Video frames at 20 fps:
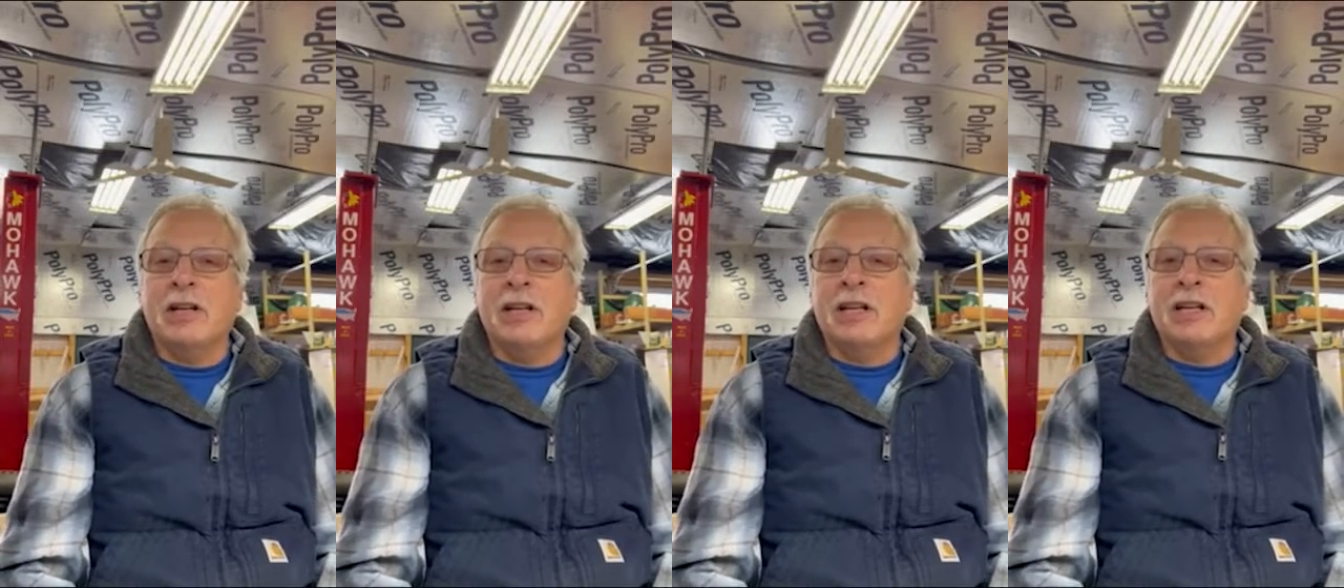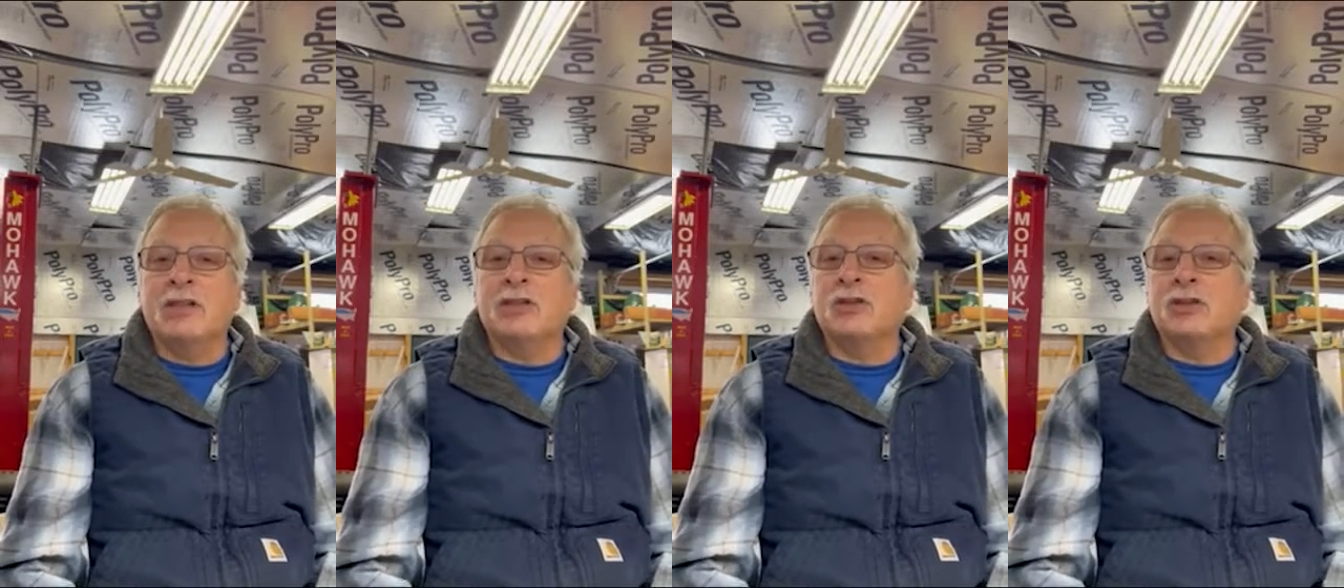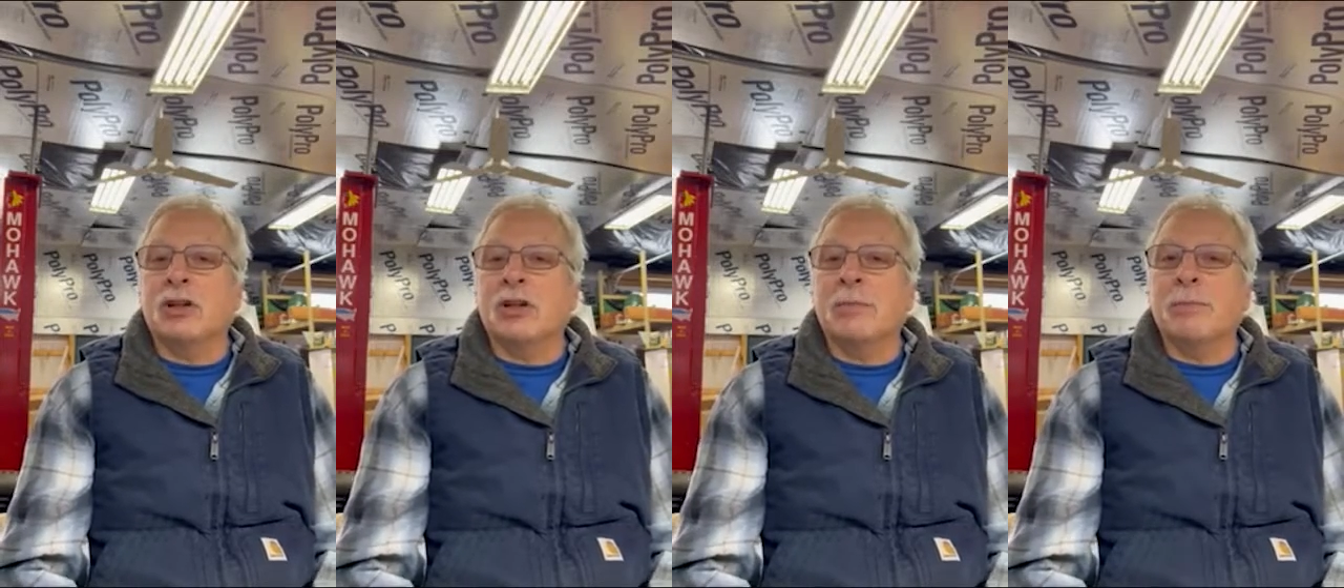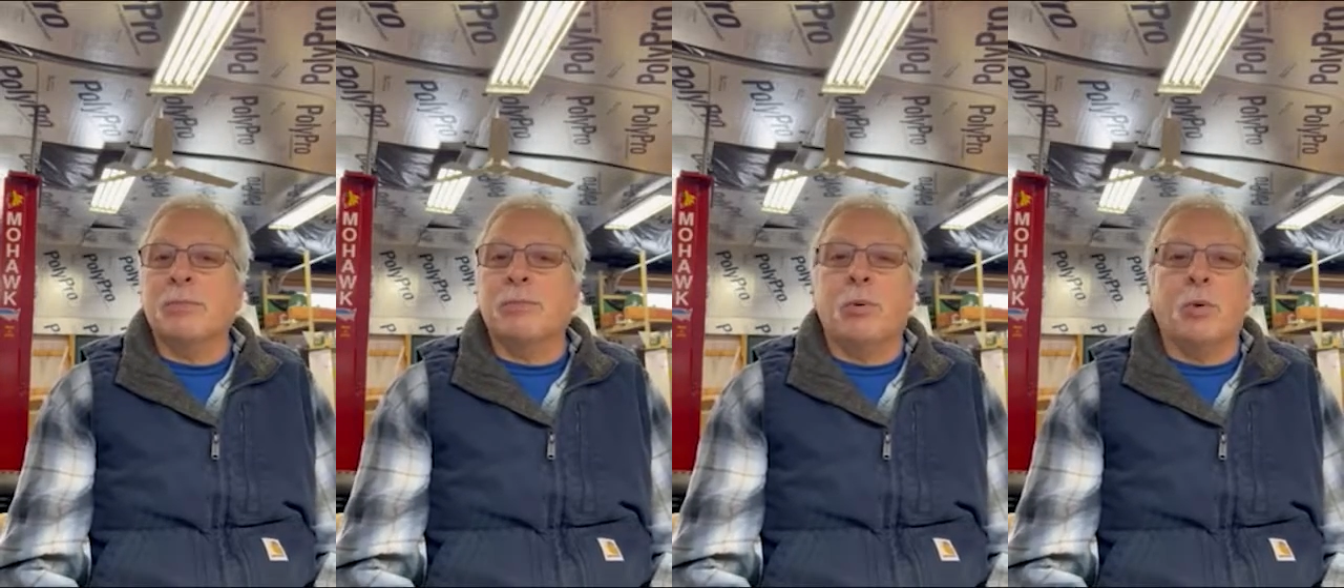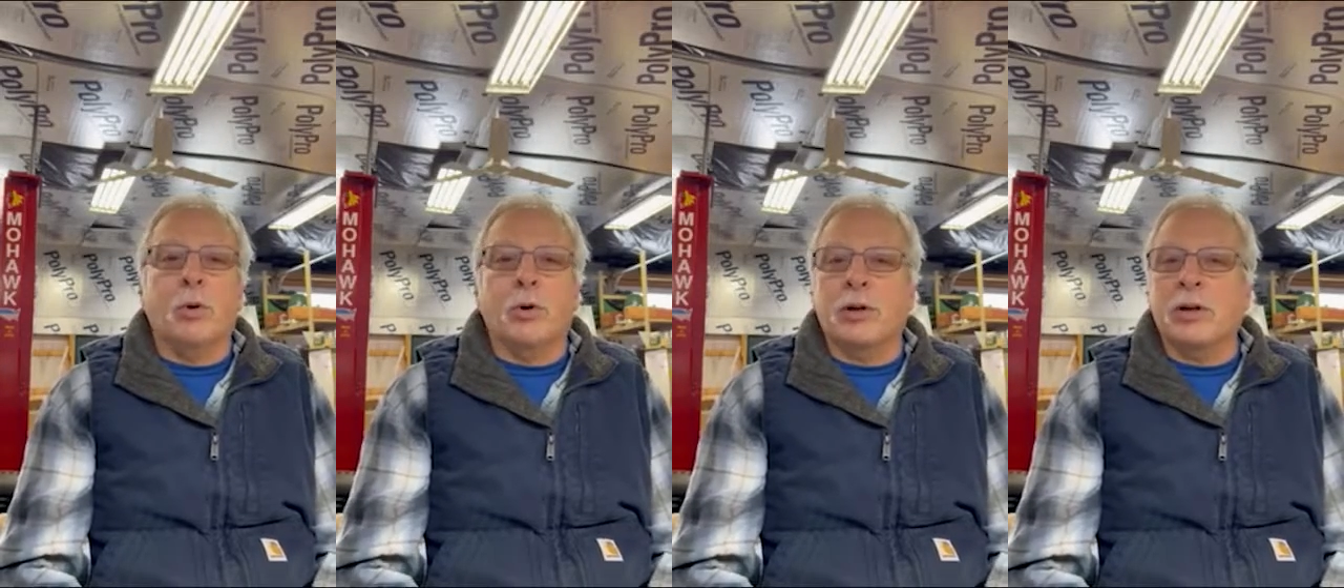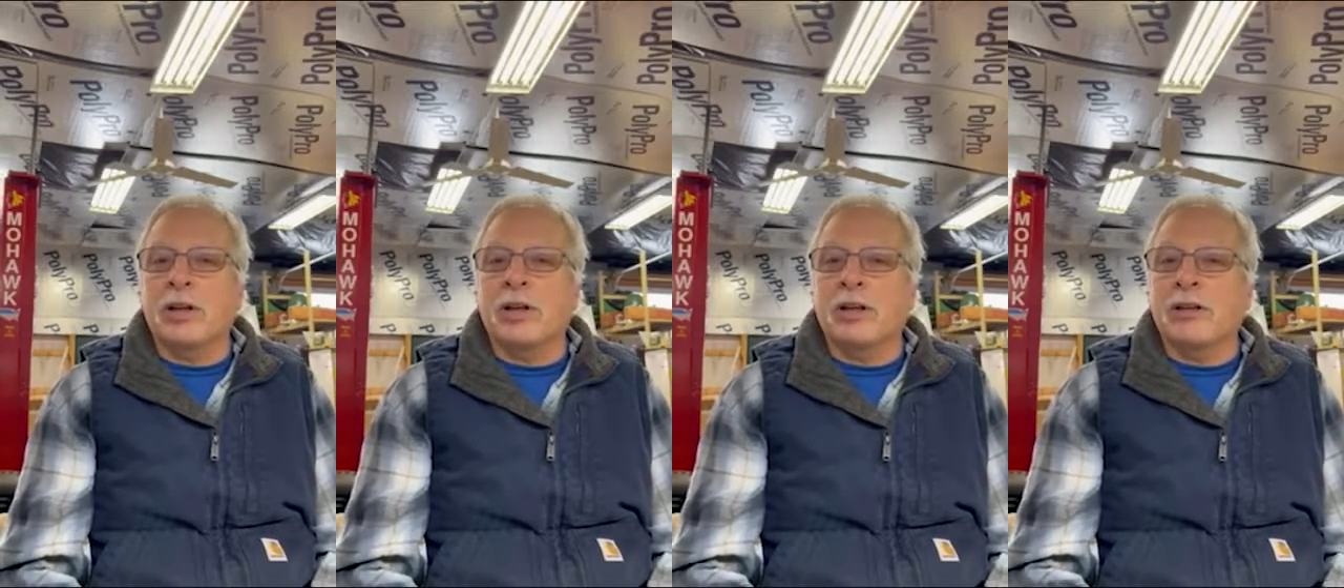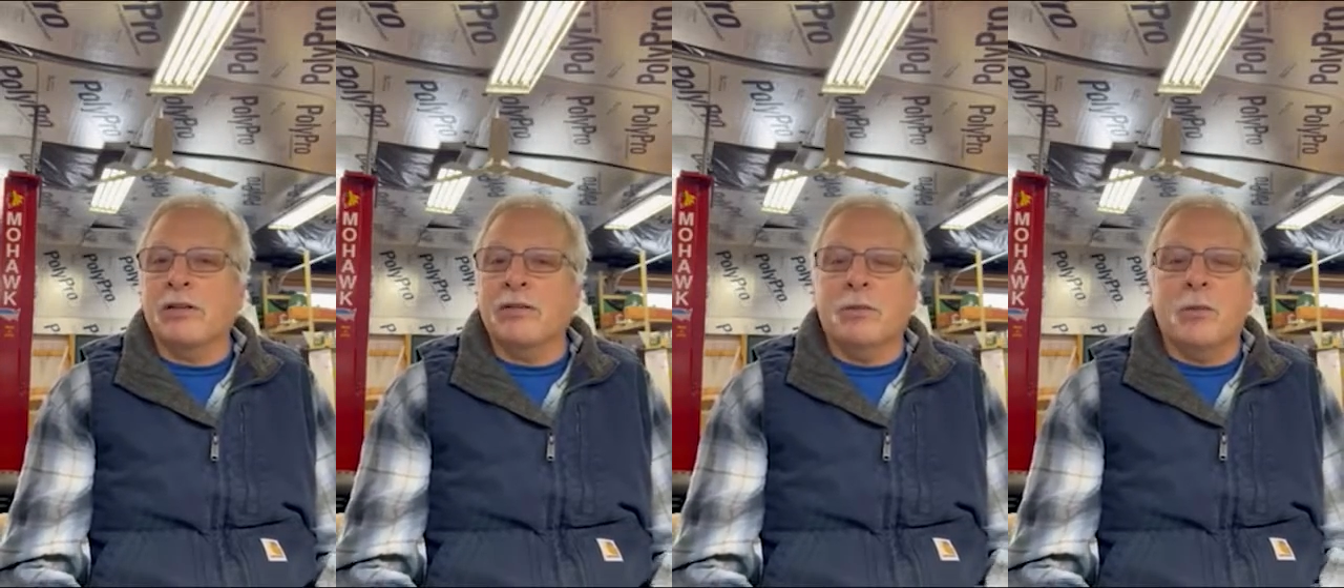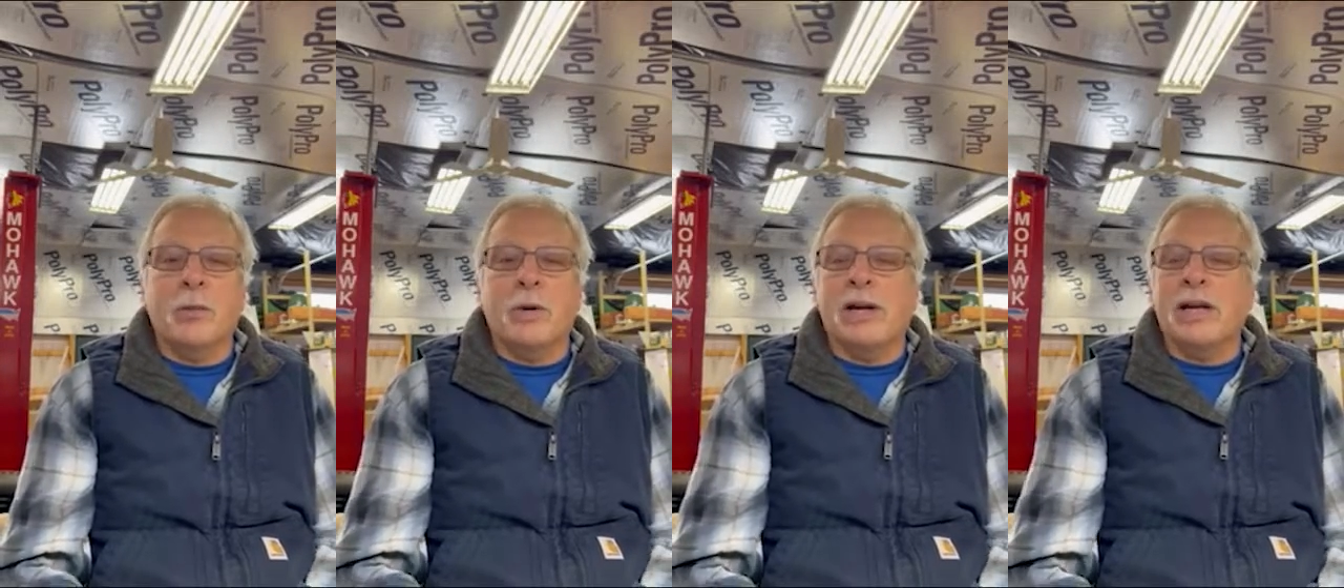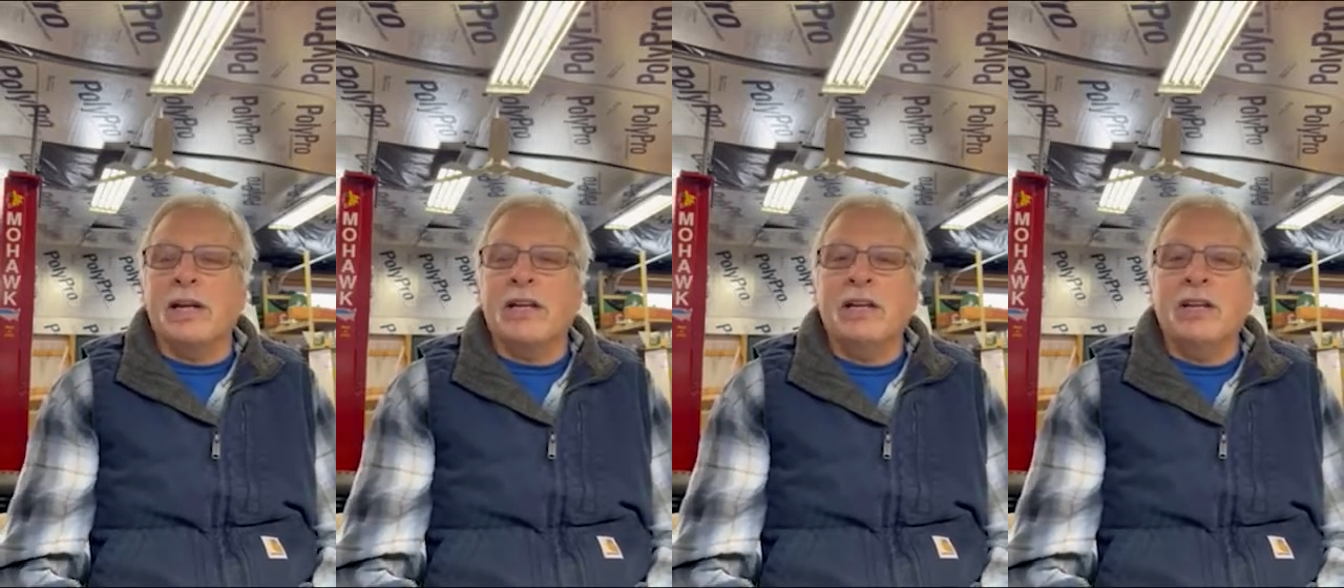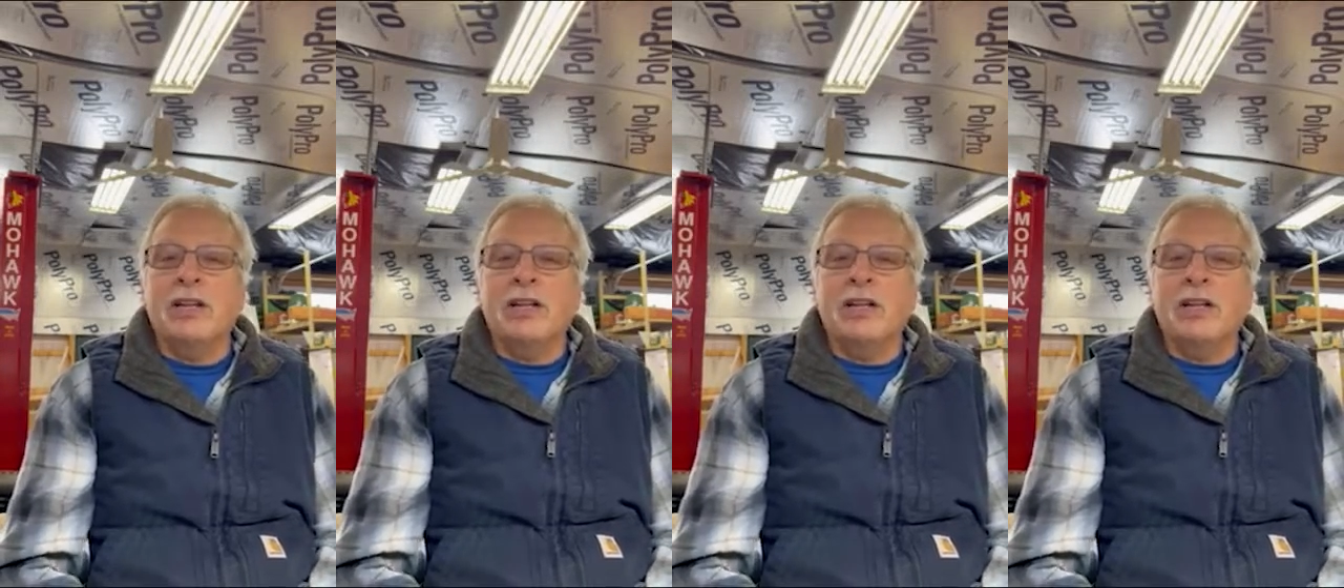and start porting away.